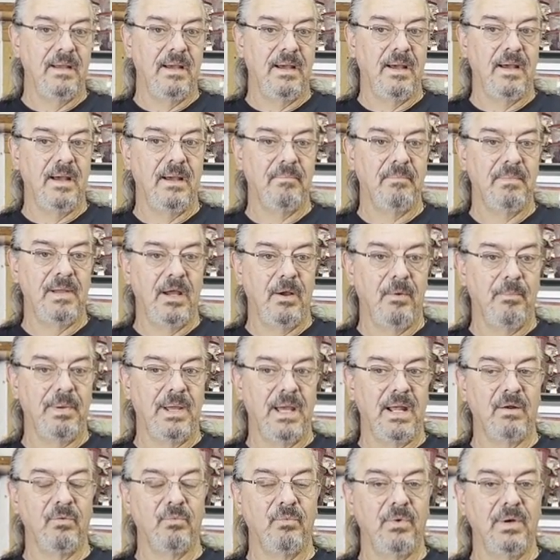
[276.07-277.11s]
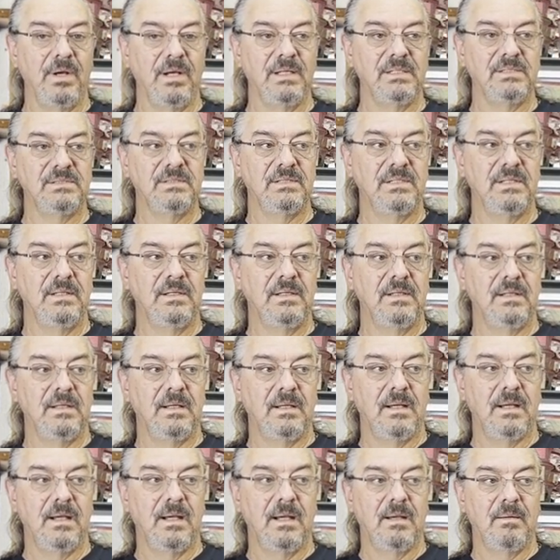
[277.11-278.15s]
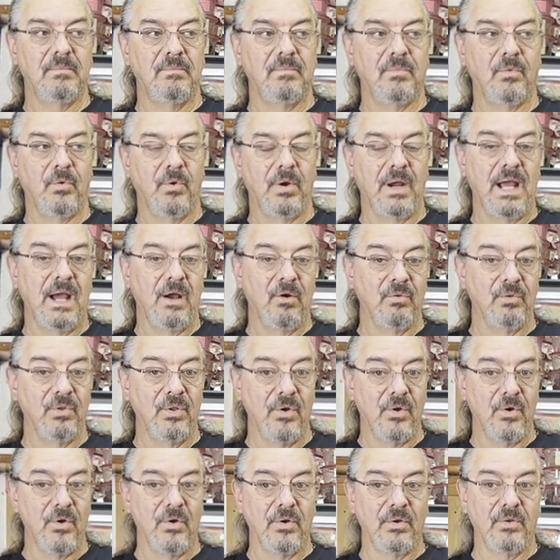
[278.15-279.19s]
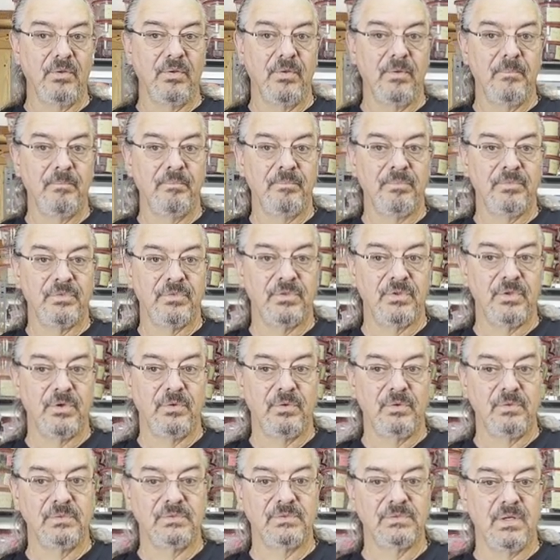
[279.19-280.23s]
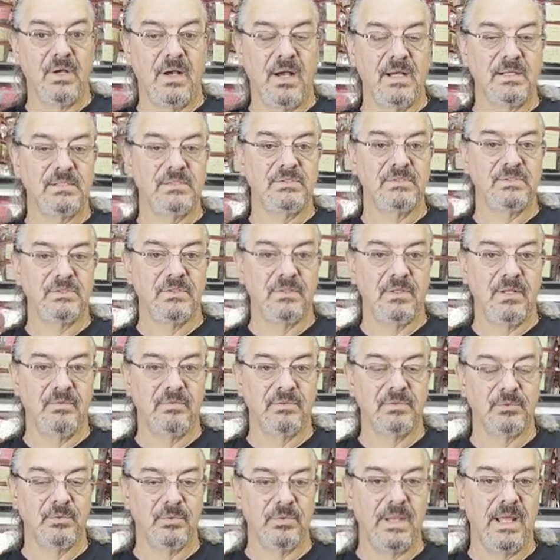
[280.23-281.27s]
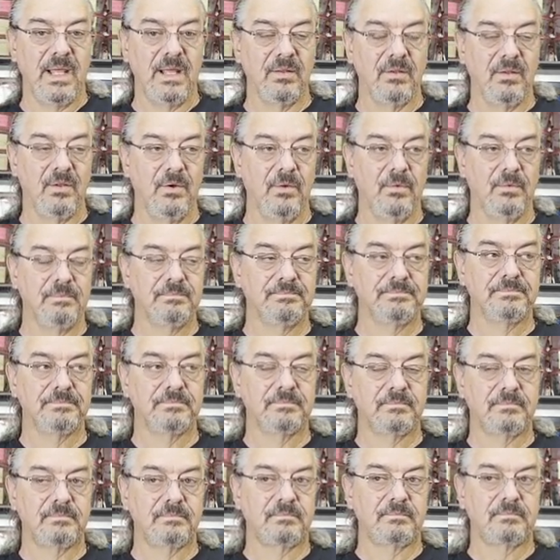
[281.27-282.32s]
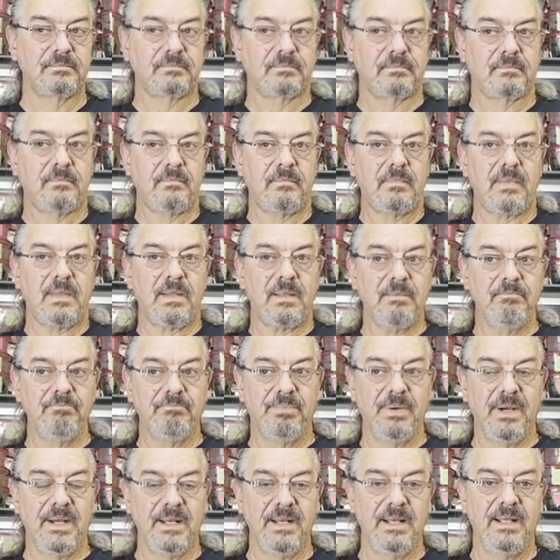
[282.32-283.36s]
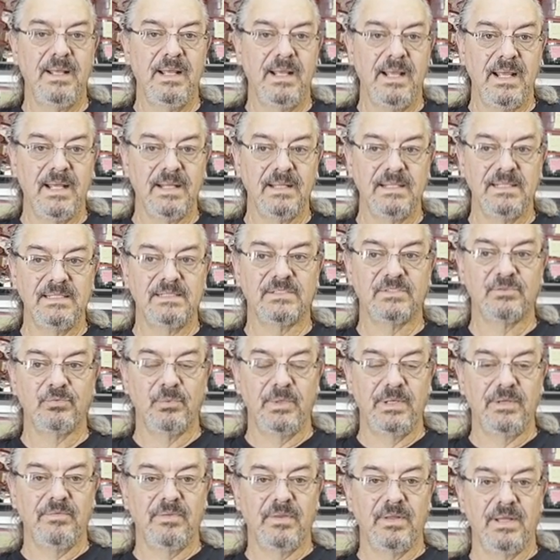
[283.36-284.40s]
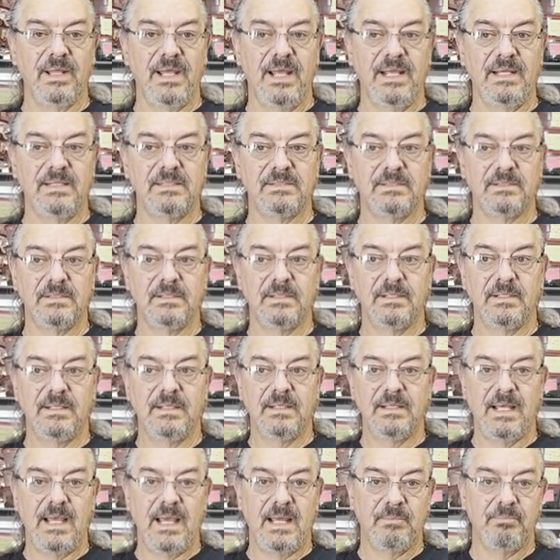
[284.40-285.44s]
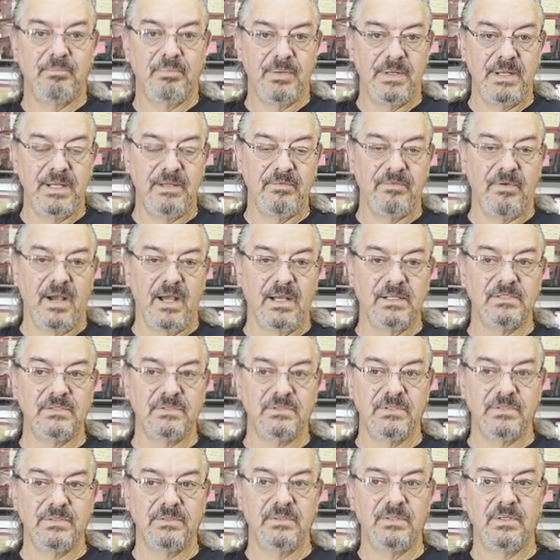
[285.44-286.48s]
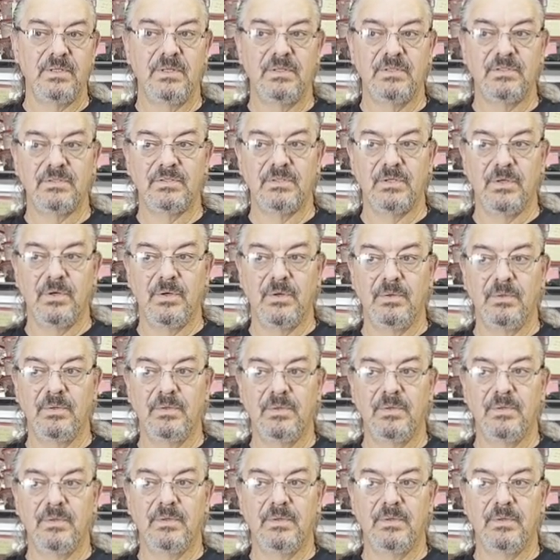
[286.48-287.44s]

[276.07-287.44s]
um, how bad it was, um, or how long those oxygen levels were that low. But at least three of the lakes had plenty of oxygen so